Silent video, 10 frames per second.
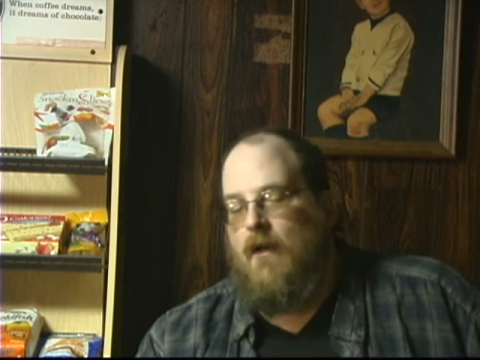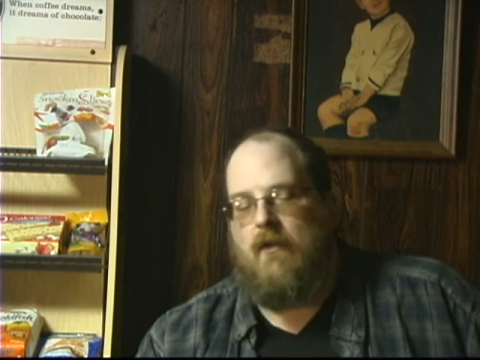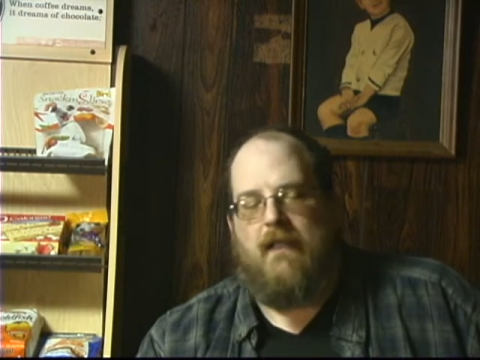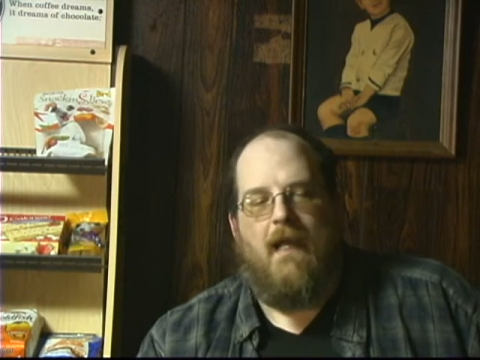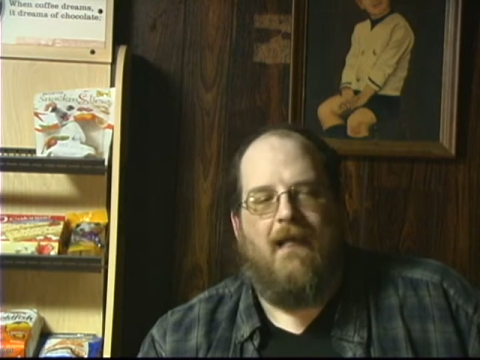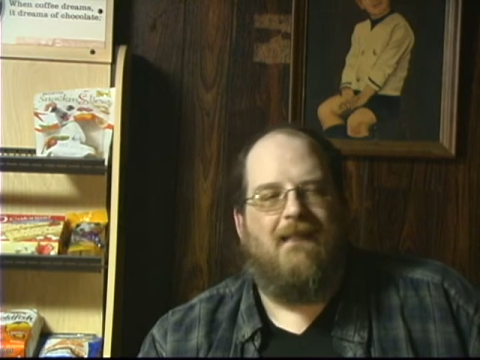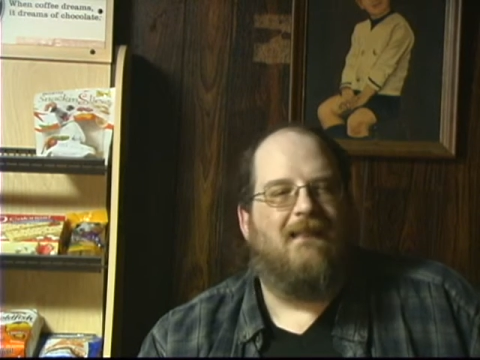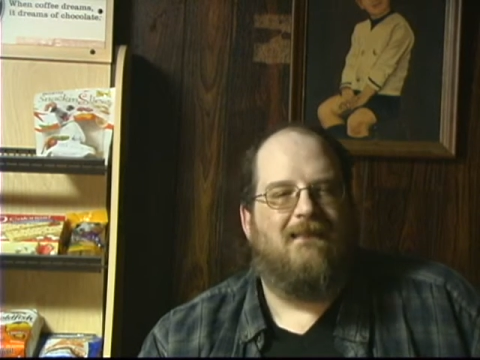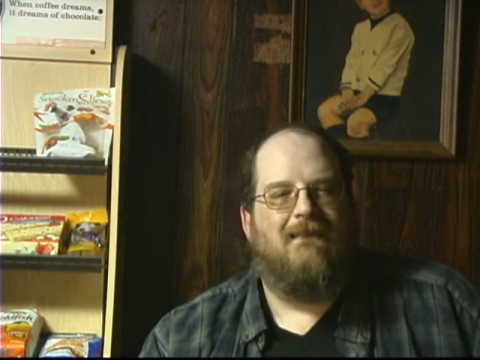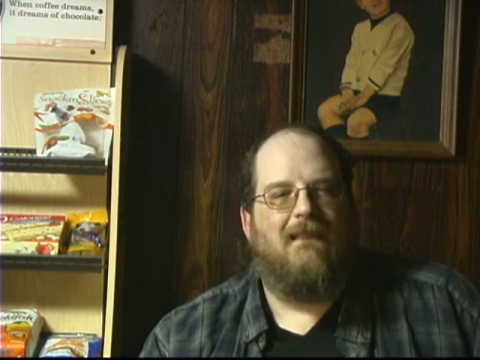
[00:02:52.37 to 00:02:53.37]
okay,
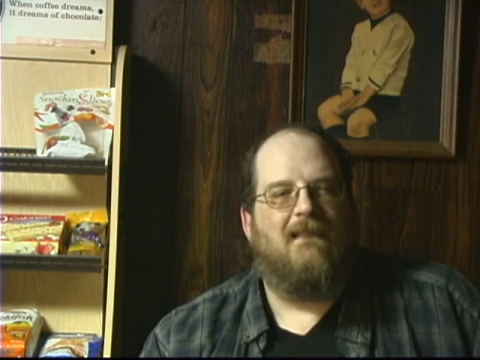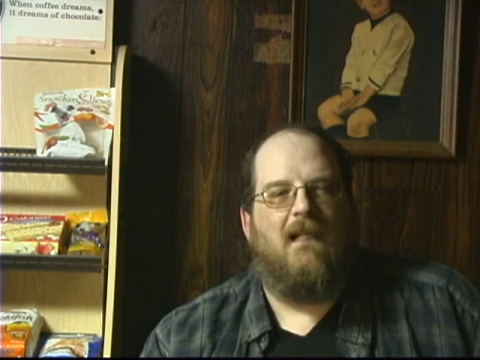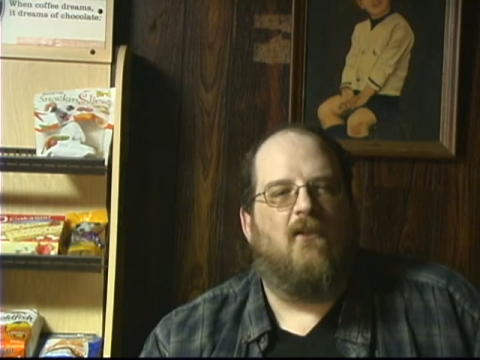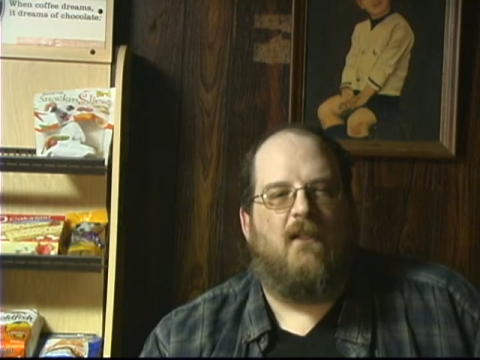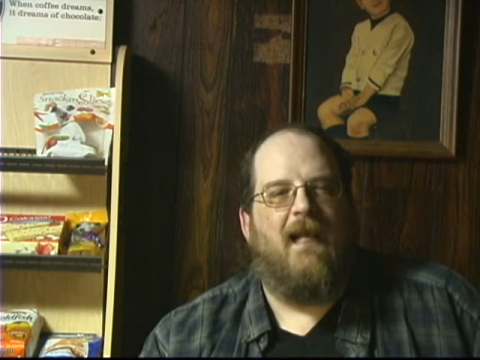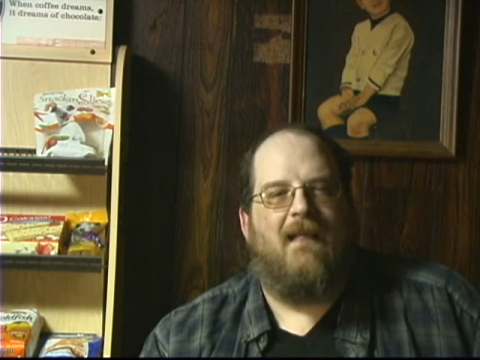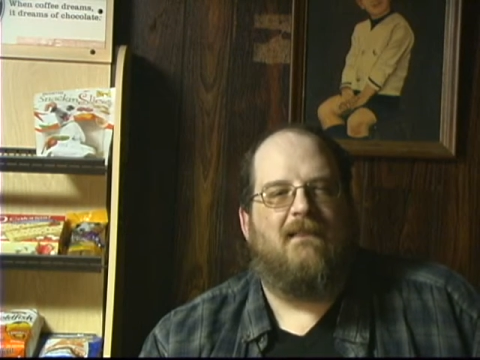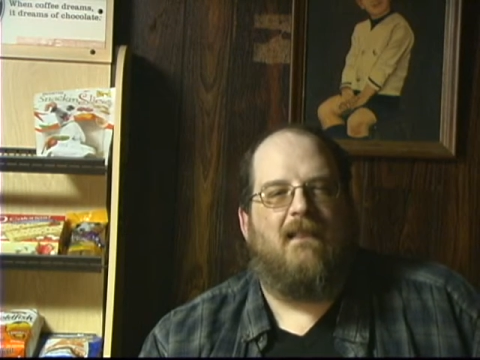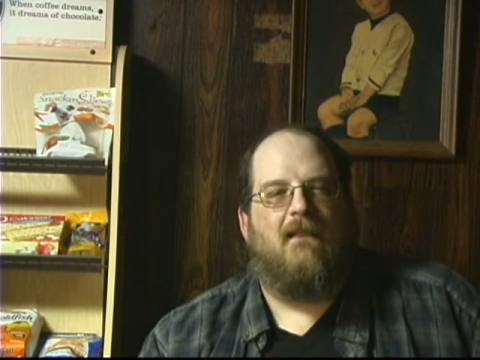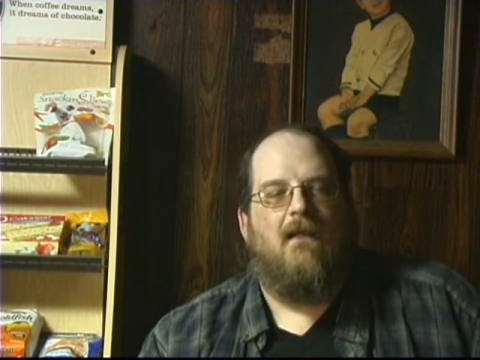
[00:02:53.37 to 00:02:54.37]
that's not good
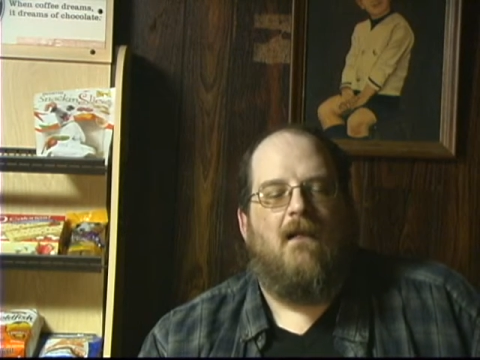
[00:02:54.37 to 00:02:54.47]
casting.